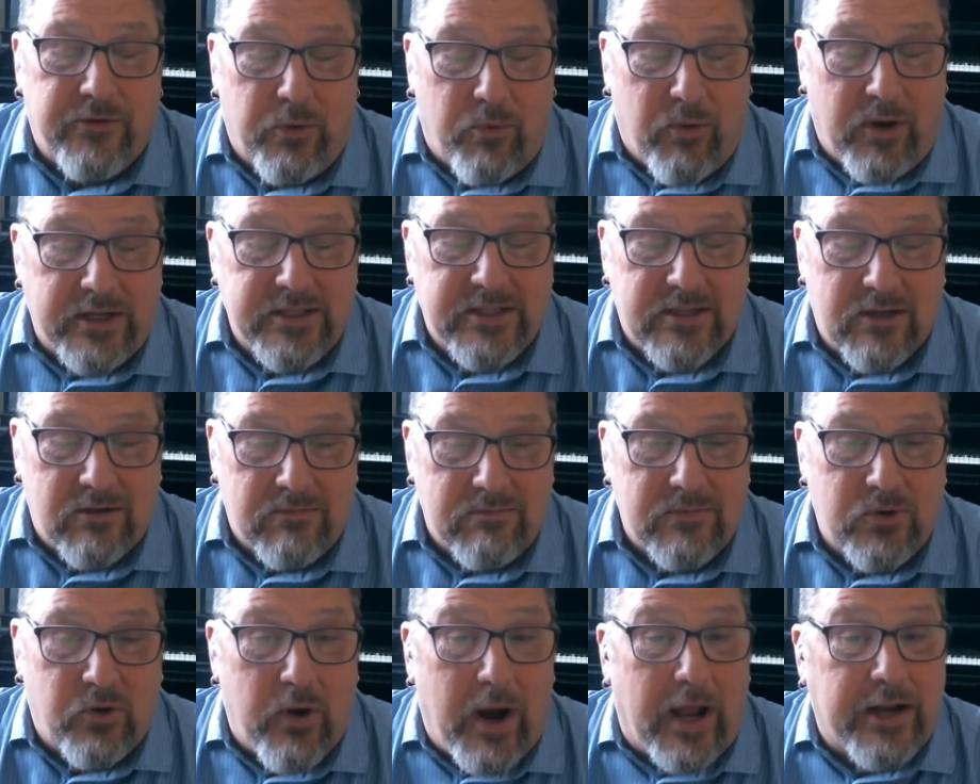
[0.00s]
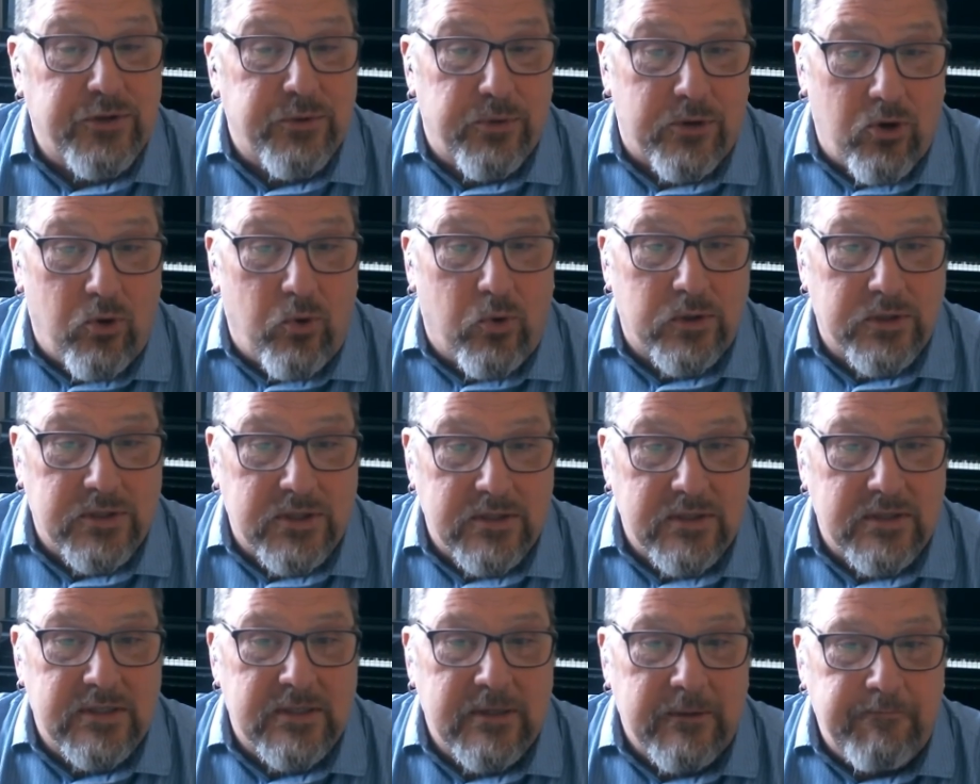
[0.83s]
White's graduate
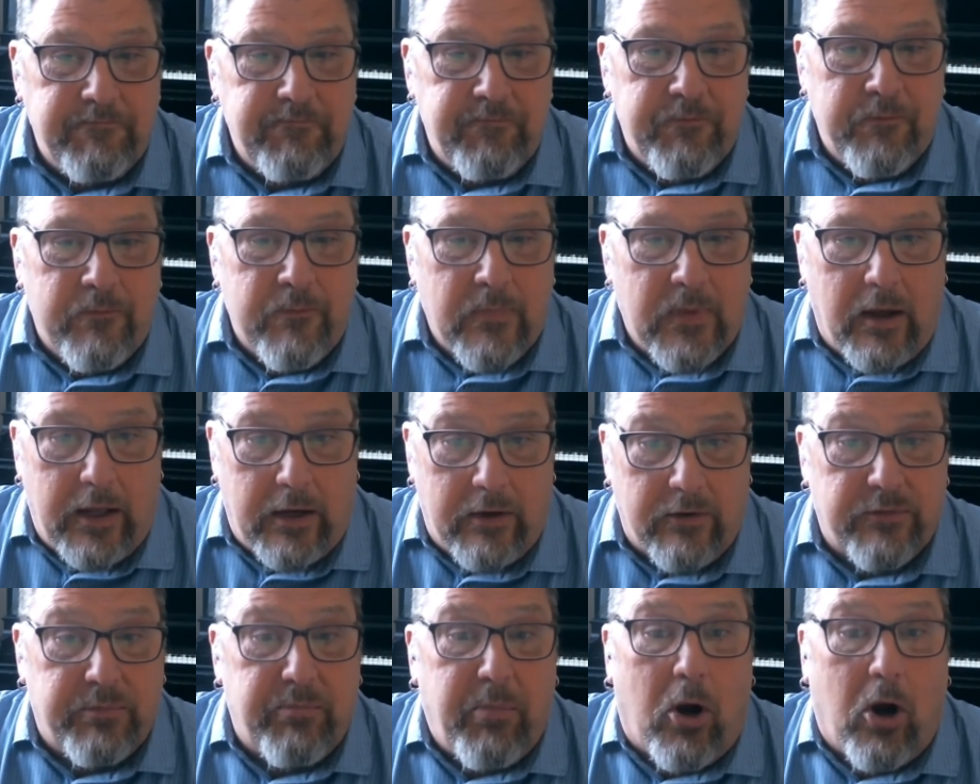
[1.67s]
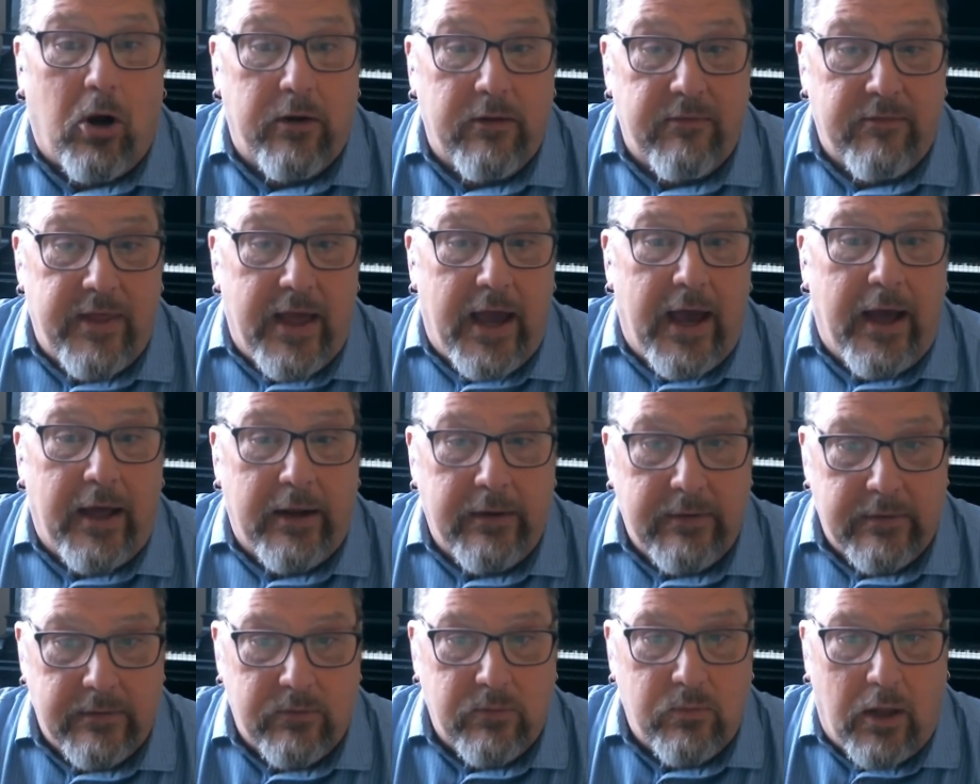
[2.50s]
courses, and as part of
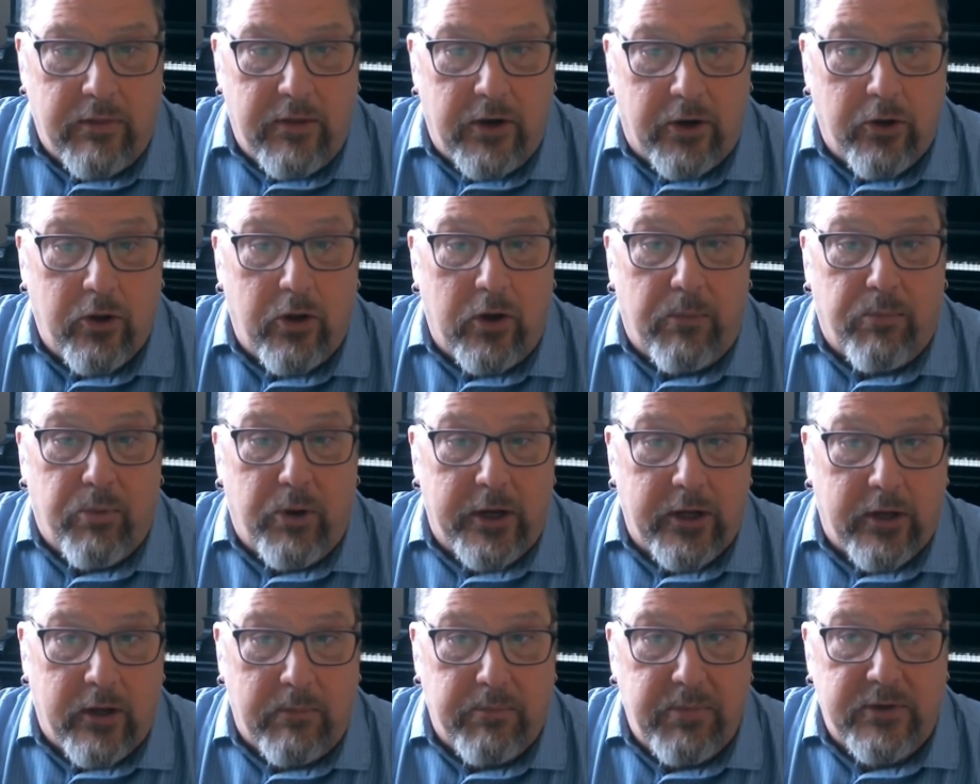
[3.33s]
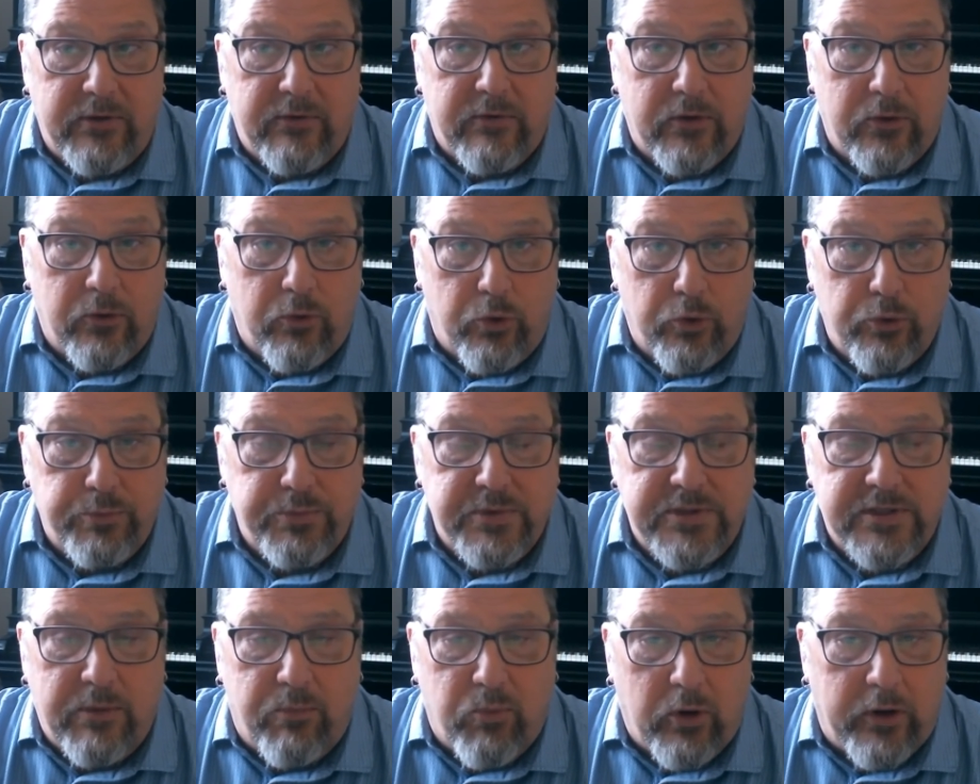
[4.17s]
that, they're going to break up into
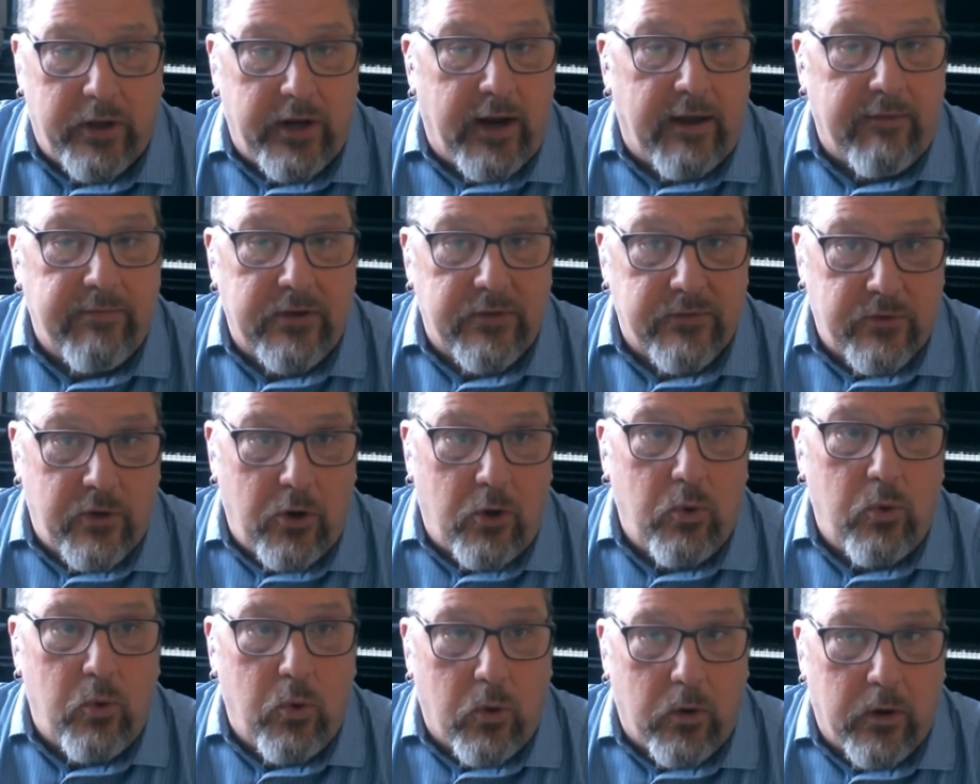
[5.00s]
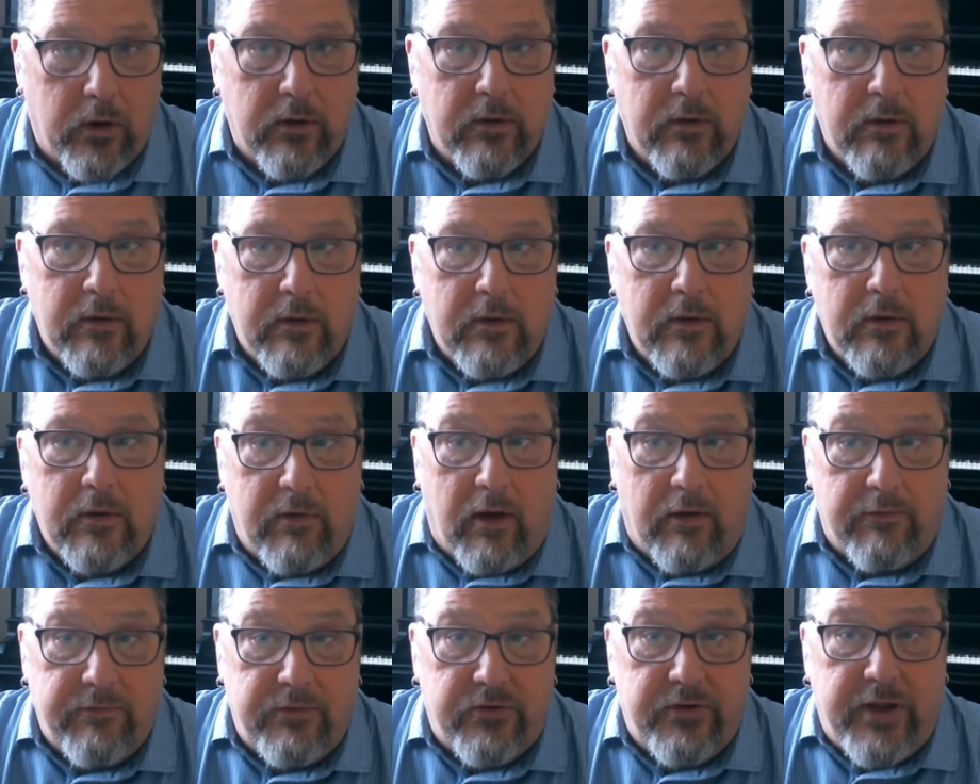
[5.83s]
groups, and we're going to have this cohort
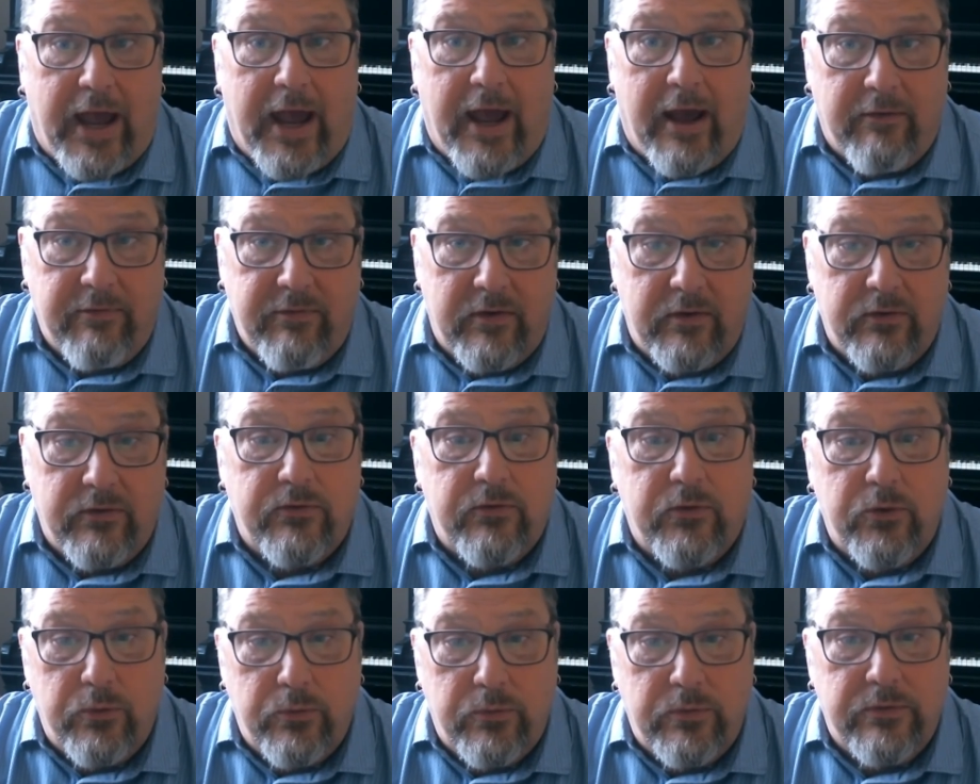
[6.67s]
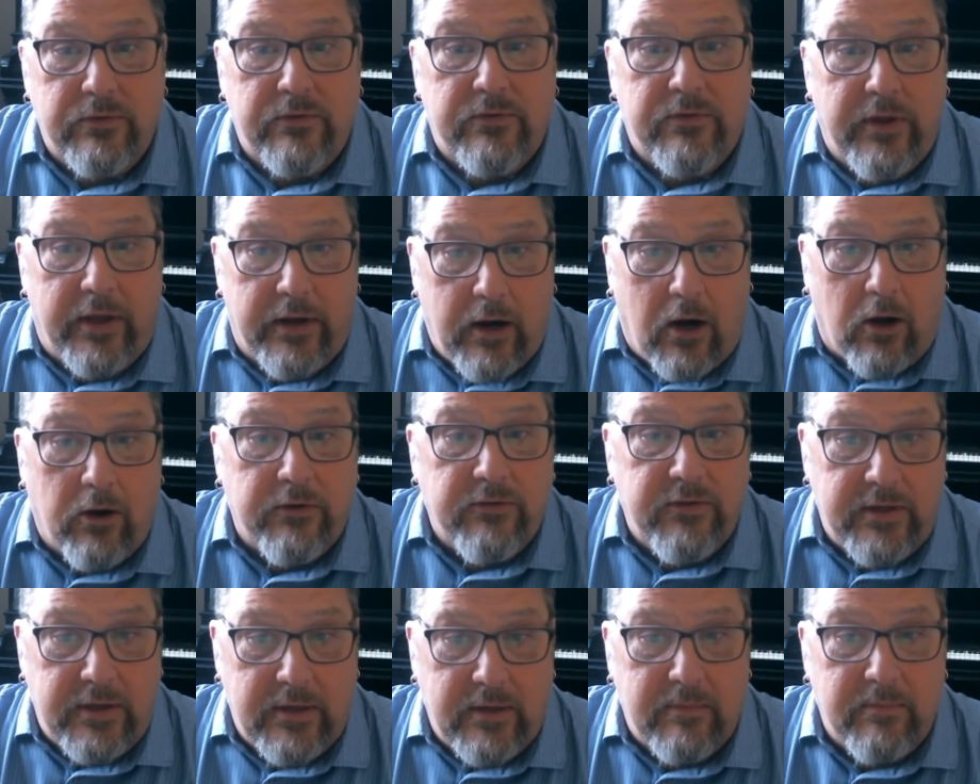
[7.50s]
of staff and students and our
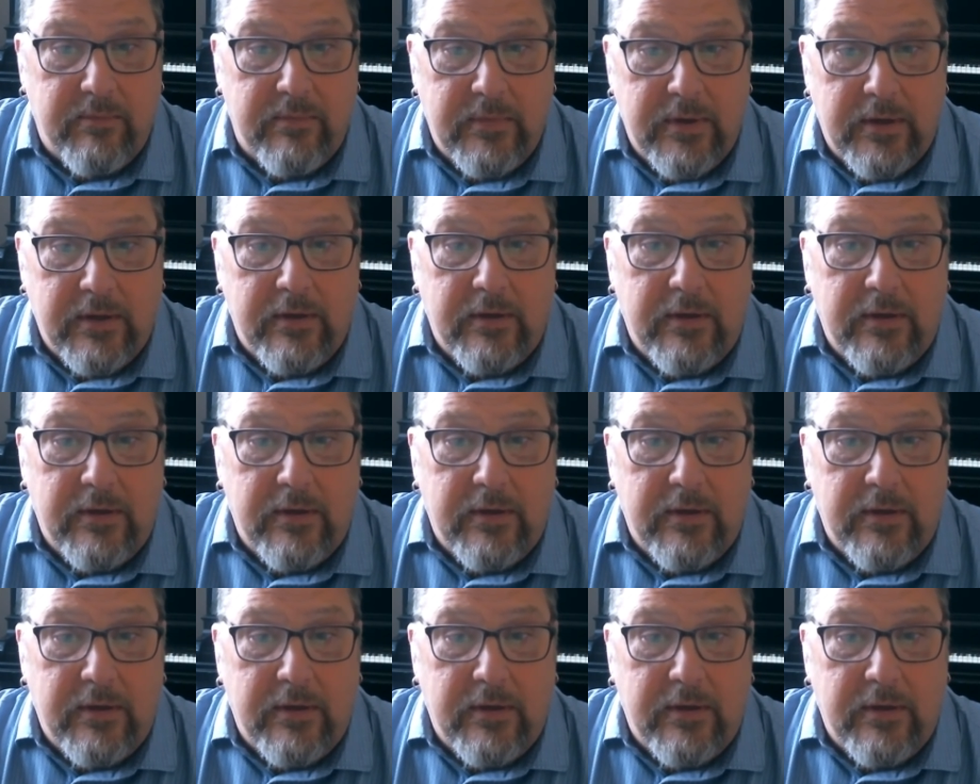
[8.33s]
team.